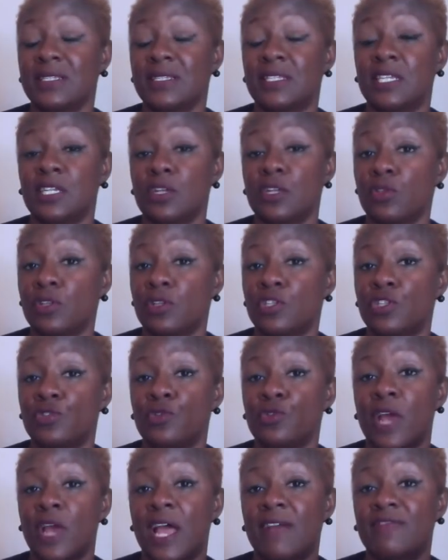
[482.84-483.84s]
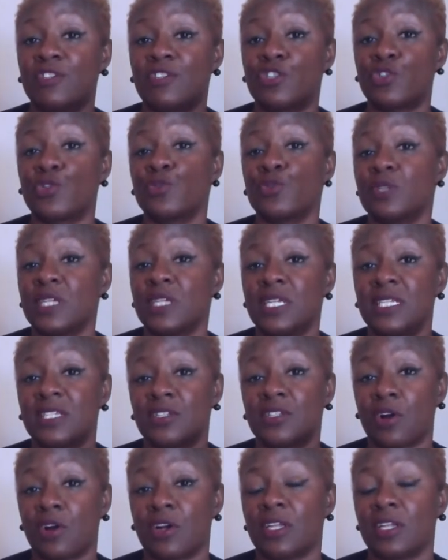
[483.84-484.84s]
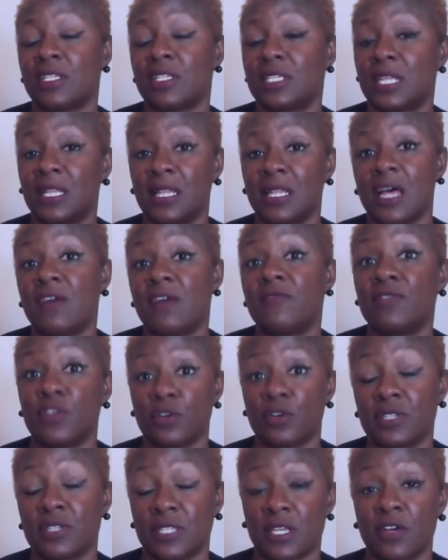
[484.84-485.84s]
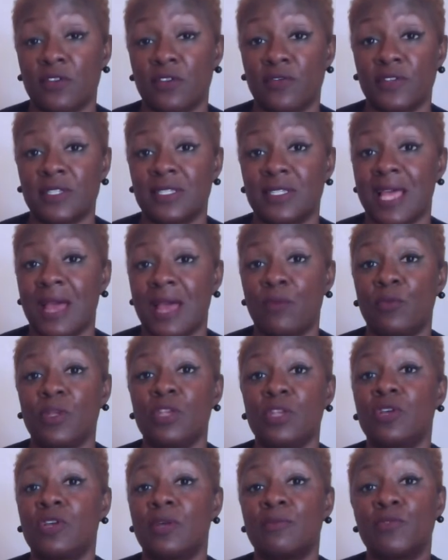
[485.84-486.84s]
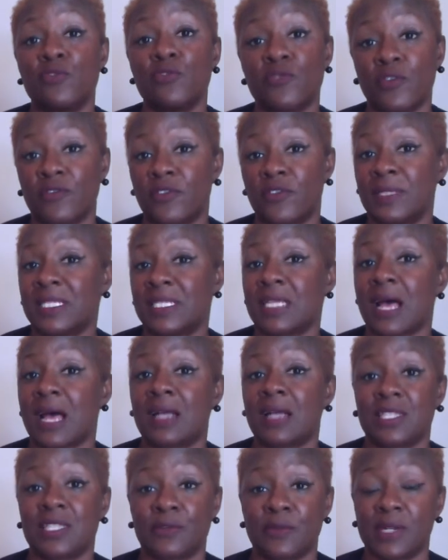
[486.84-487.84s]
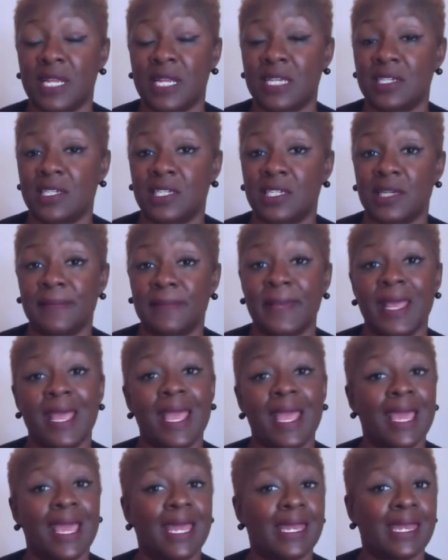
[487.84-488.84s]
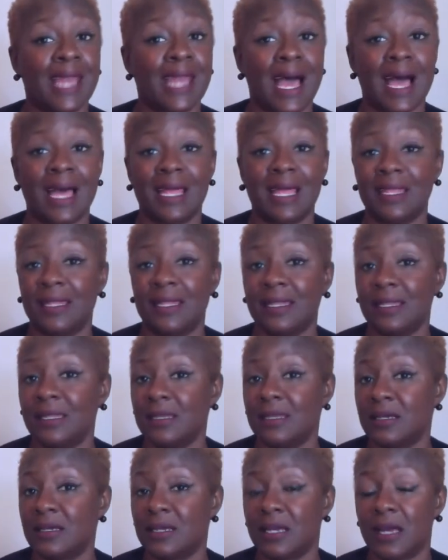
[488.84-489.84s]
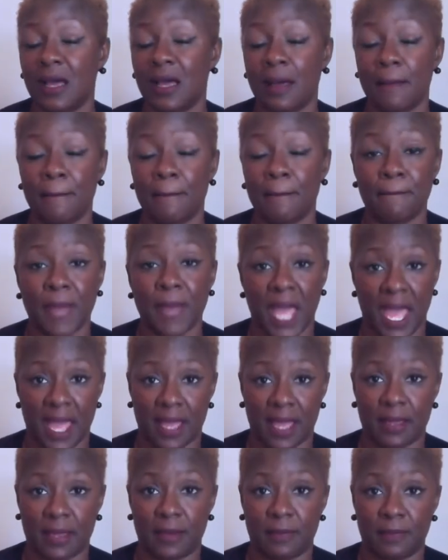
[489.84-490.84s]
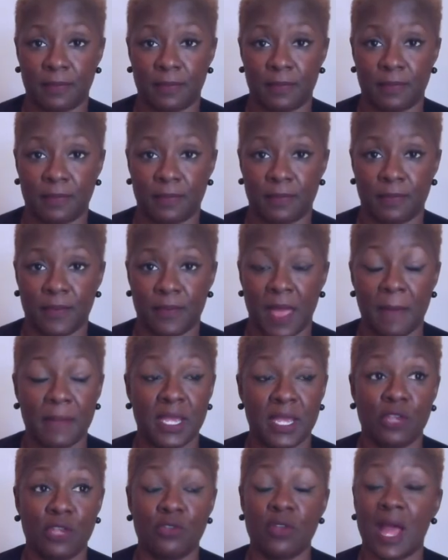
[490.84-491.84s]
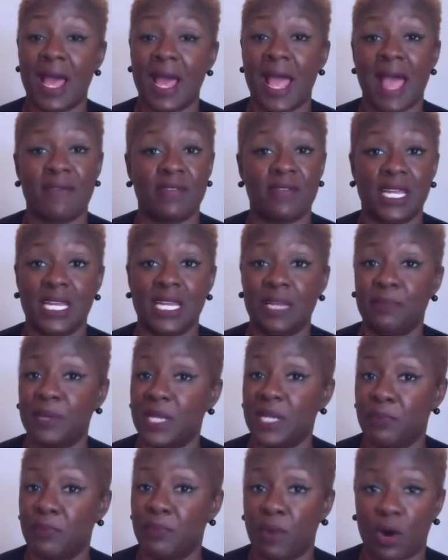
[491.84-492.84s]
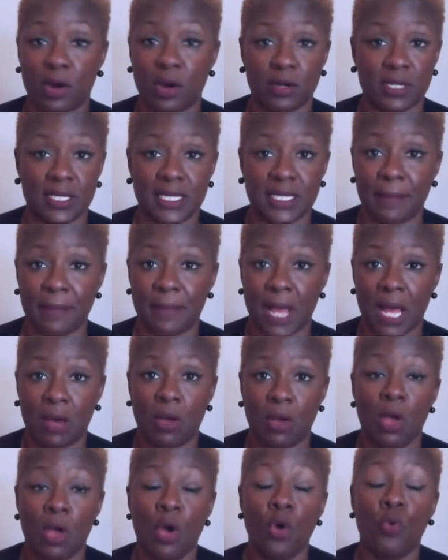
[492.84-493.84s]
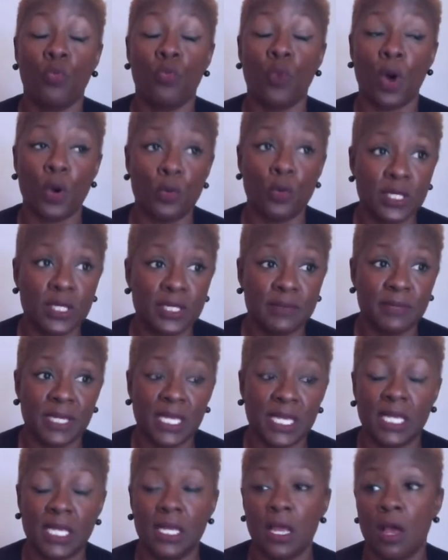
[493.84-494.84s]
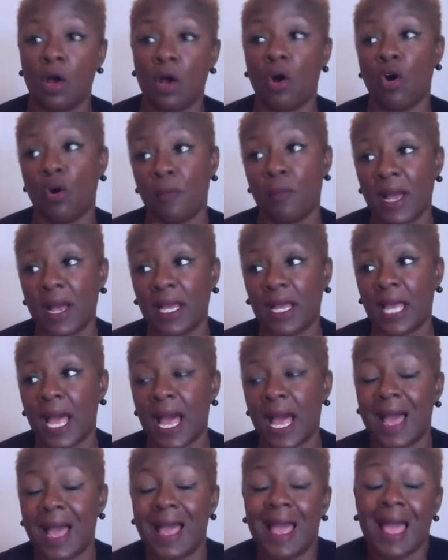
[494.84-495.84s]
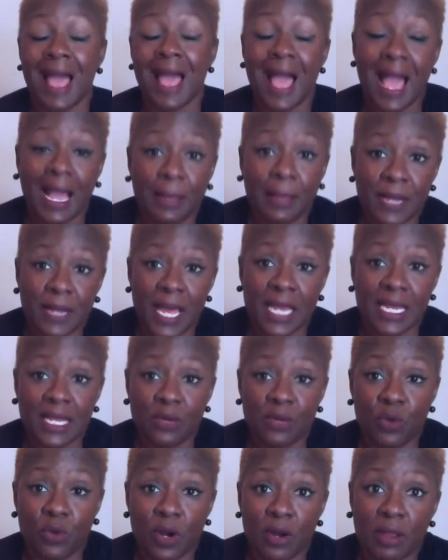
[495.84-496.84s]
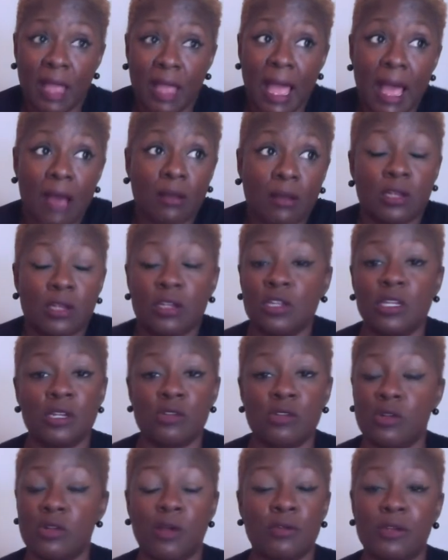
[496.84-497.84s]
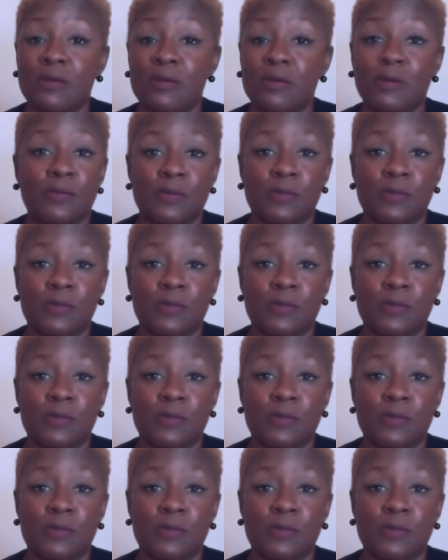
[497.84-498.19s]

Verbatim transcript: to know that you have truly started to love yourself is that when you can move on from a toxic relationship and not look back. I mean, you're not having any pity parties about what was me, oh my God, how can that didn't work out? You, you know, you know,